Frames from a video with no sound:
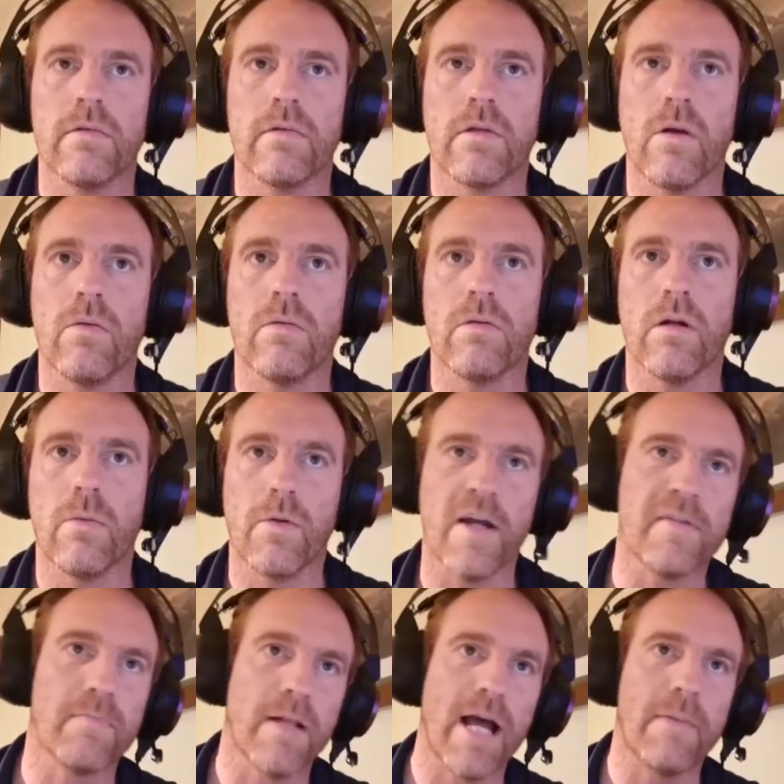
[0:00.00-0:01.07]
don't
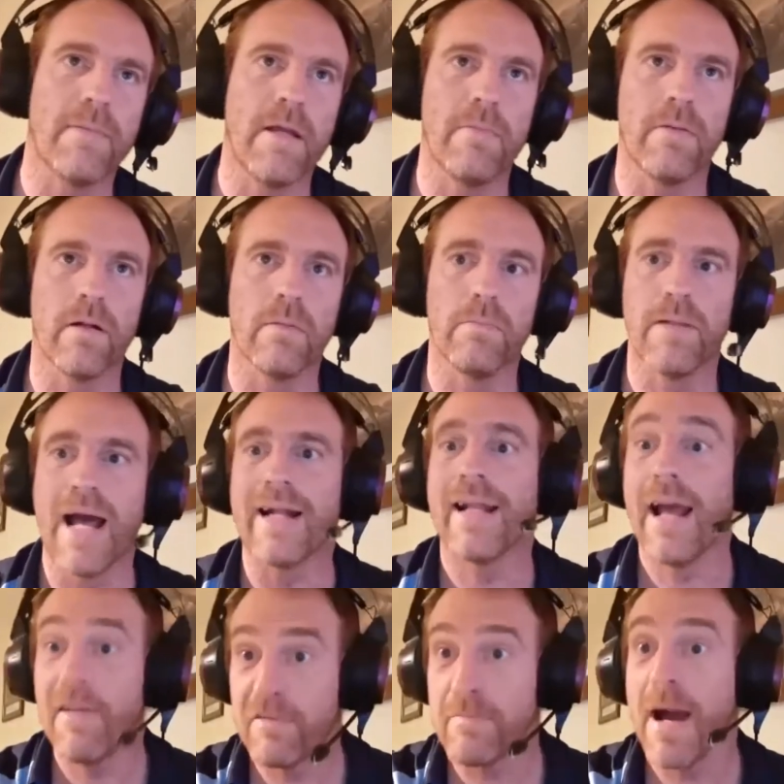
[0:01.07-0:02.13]
oppress black people, Black
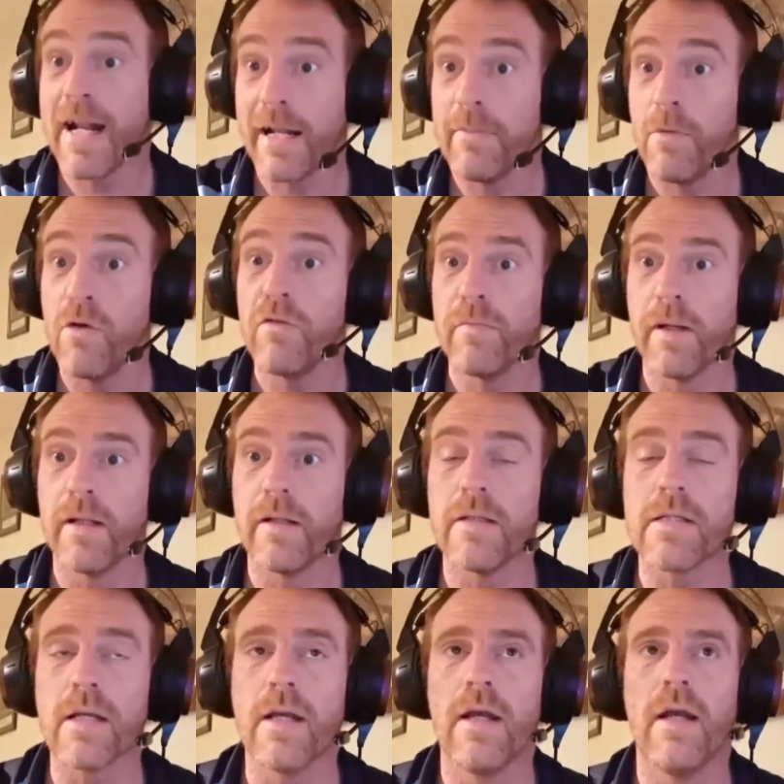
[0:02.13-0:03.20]
Lives Matter
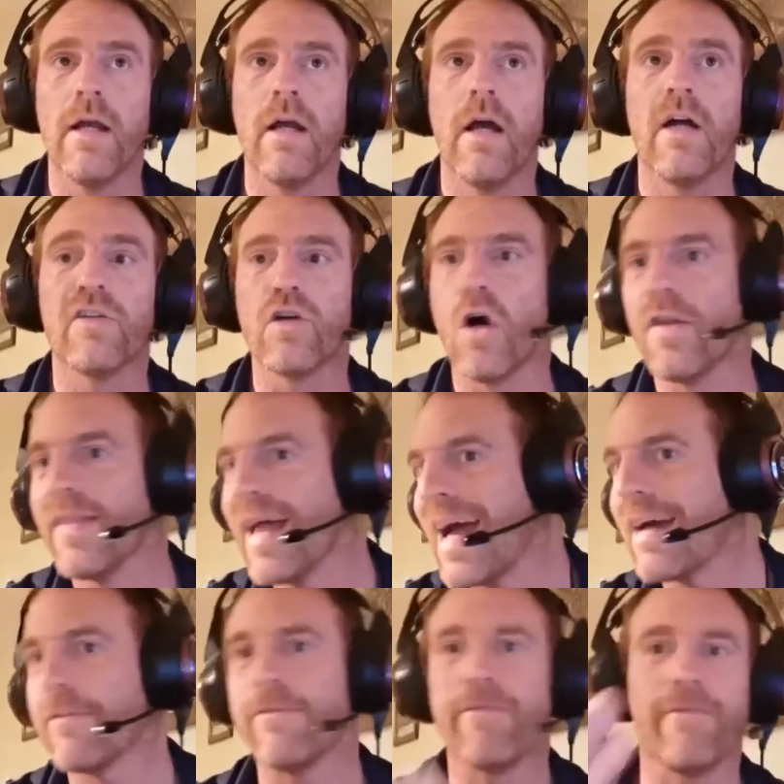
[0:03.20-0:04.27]
movement has gone
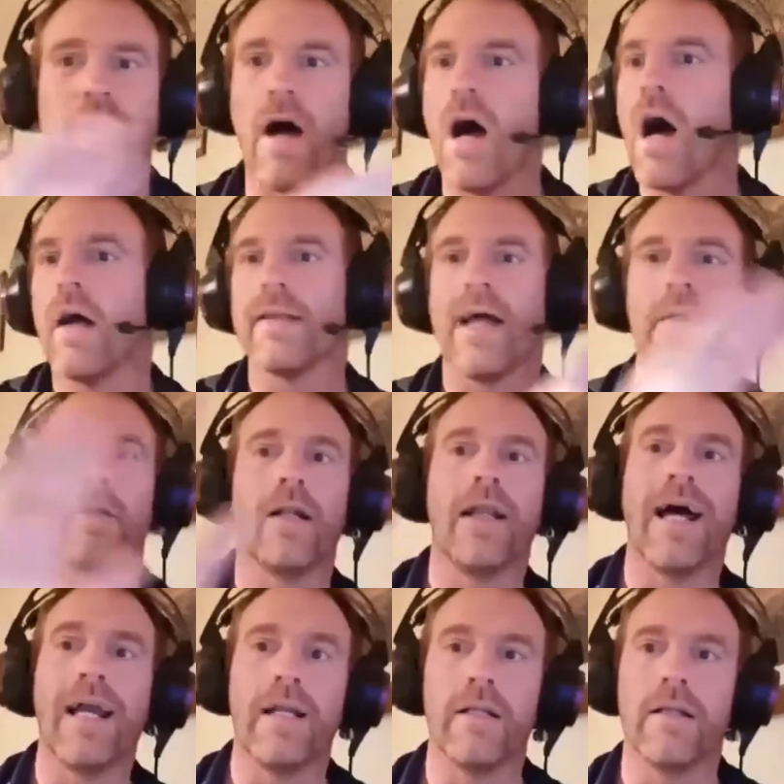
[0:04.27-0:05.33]
that far down the
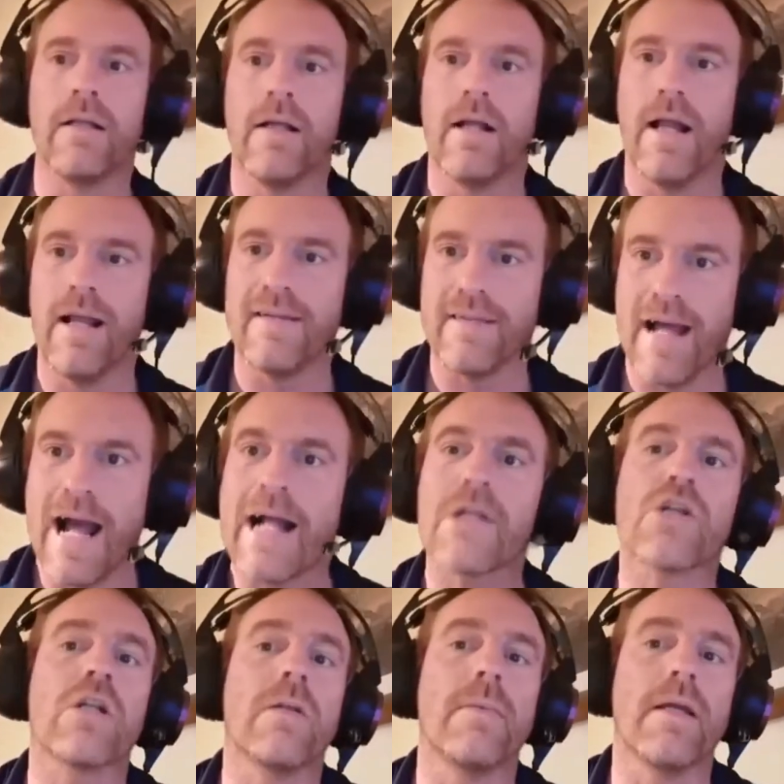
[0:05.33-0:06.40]
line. It's
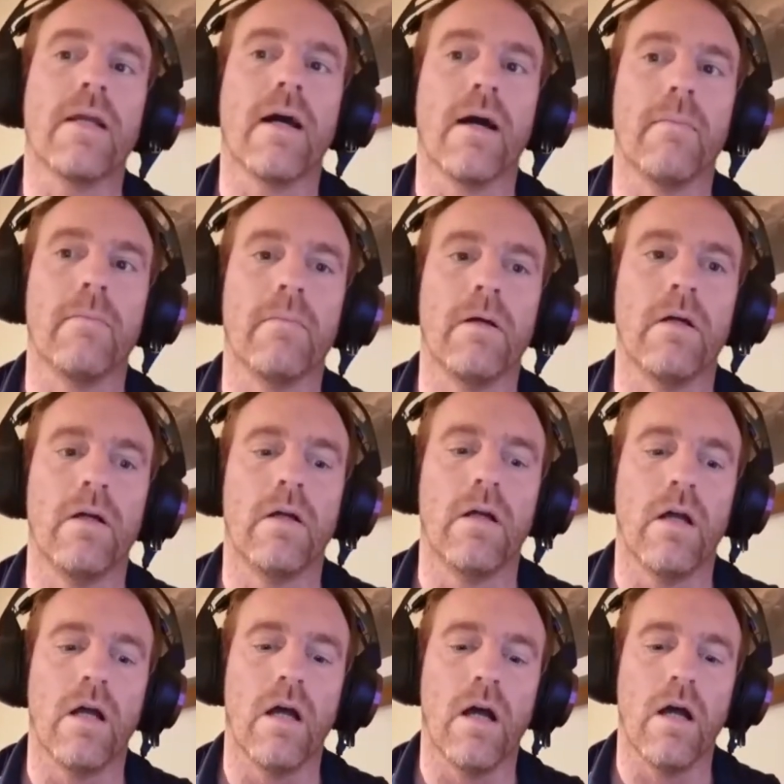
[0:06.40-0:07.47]
actually become
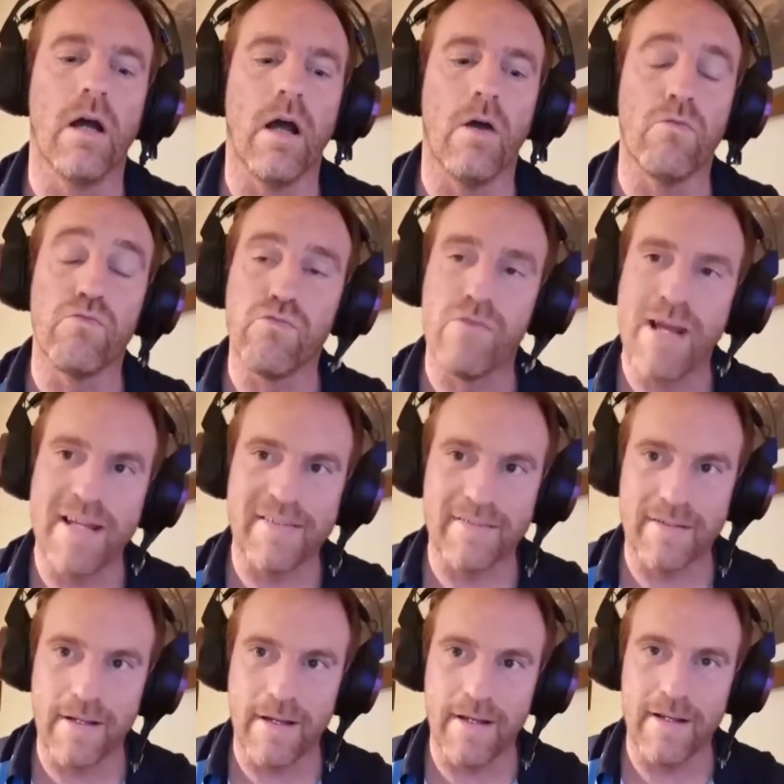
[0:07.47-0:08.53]
a race.
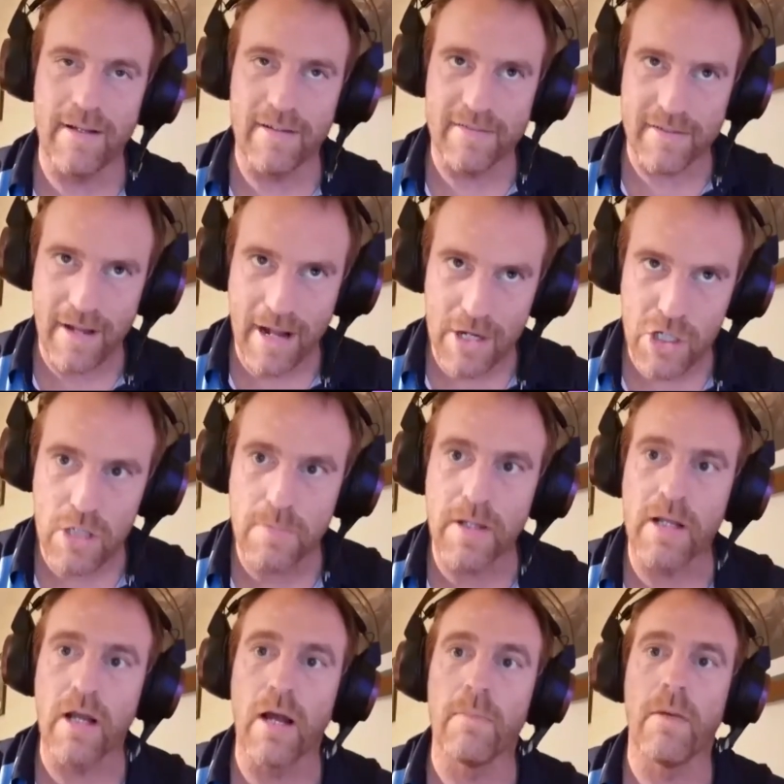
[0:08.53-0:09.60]
It's actually
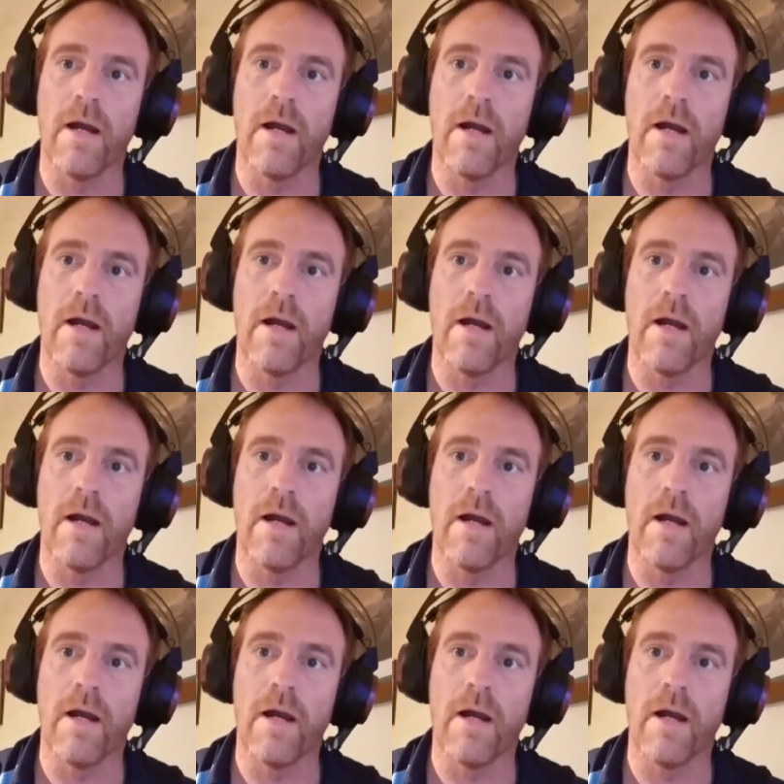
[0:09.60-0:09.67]
become